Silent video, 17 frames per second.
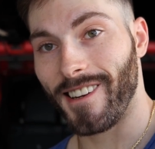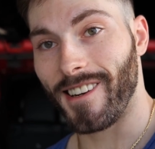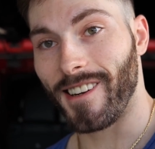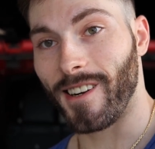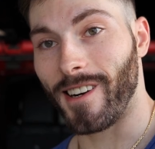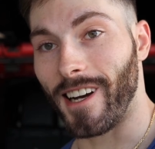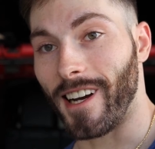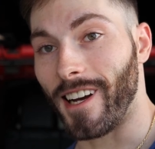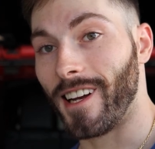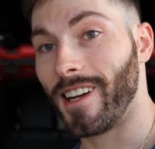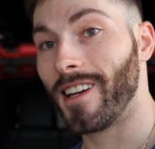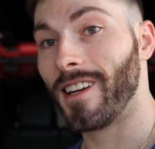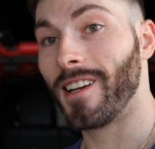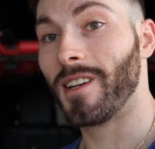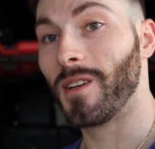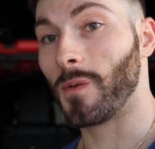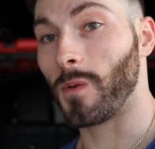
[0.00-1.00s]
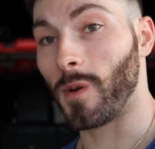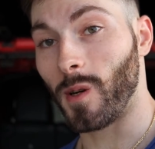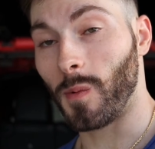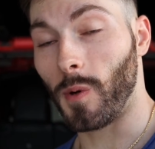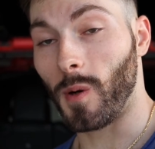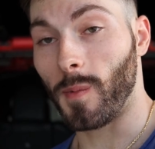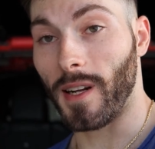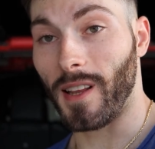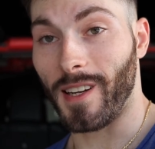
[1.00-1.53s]
Okay, we're gonna
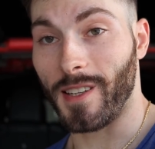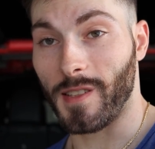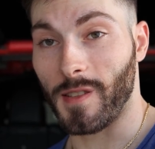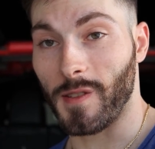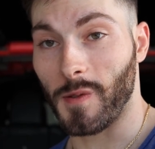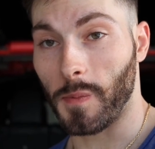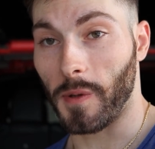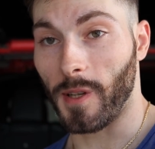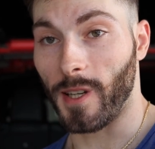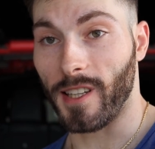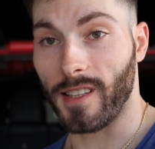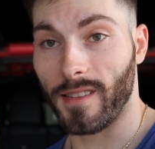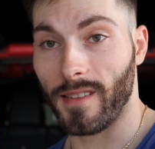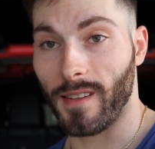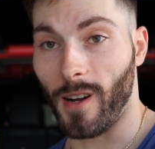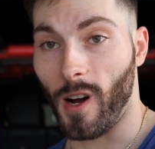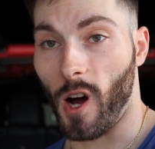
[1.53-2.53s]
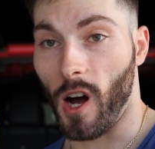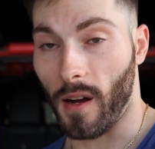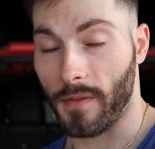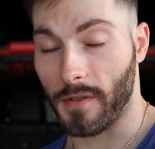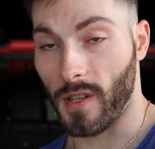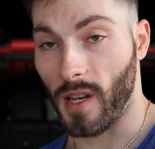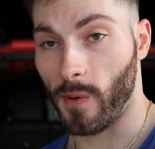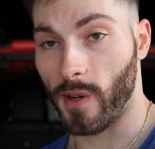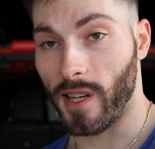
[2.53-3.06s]
pull my license plate
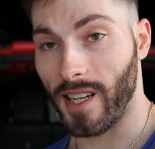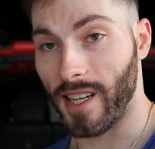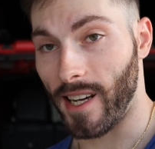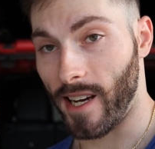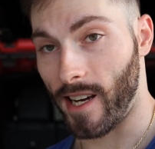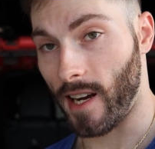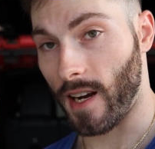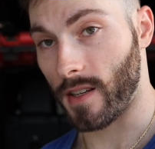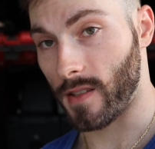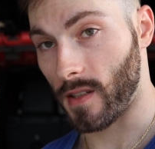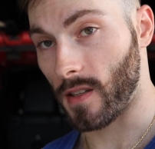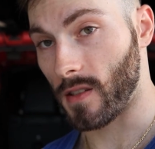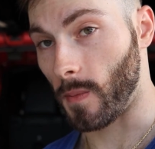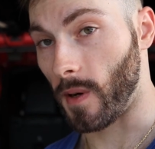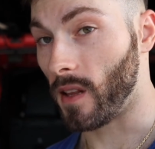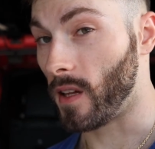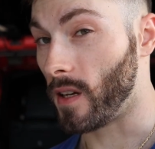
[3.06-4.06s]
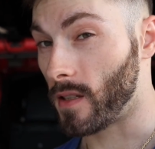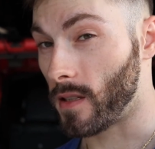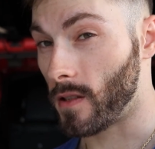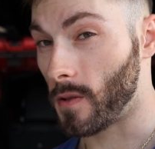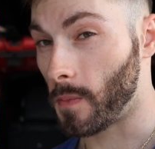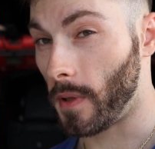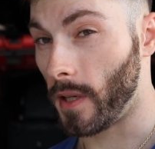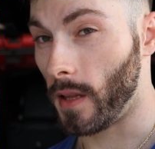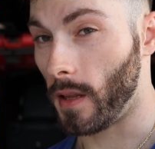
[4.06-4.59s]
off so that way I can get access to my
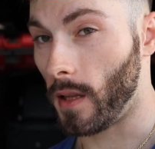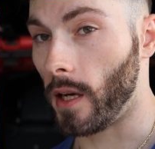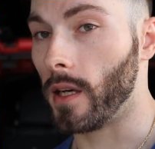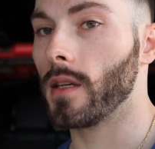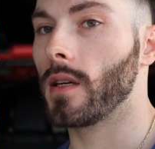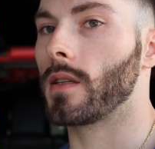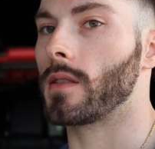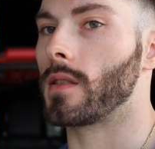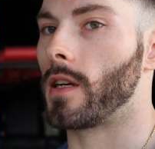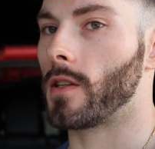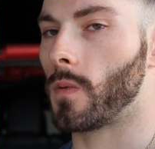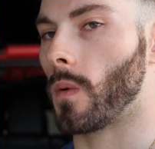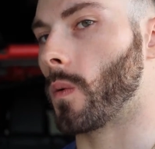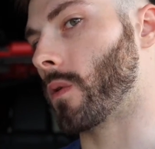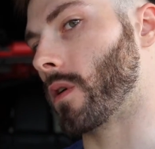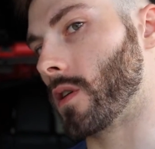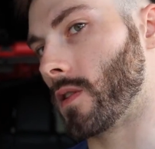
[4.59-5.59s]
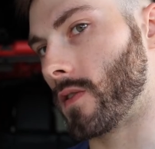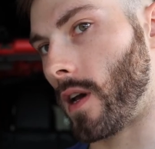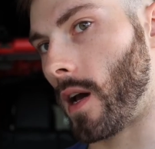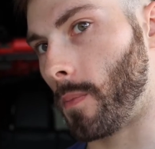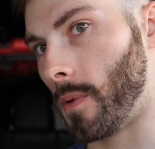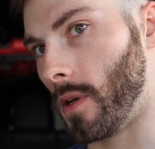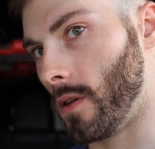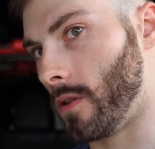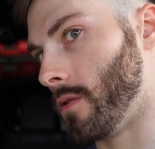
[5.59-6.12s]
license plate light, because that's what we're gonna
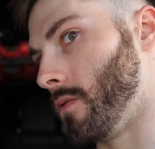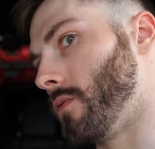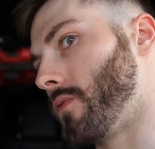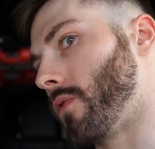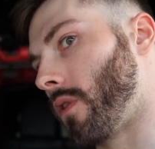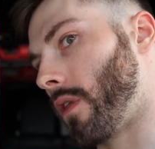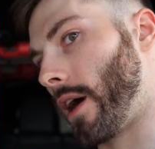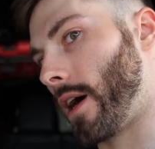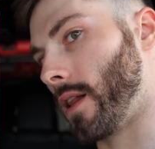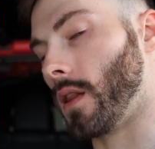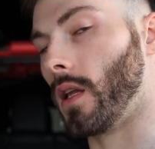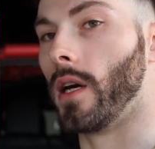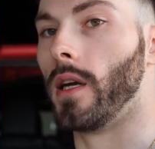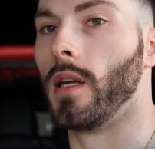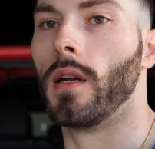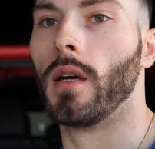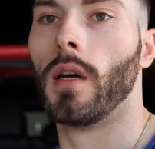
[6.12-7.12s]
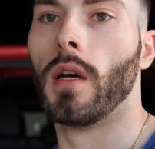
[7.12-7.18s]
tap into for that light.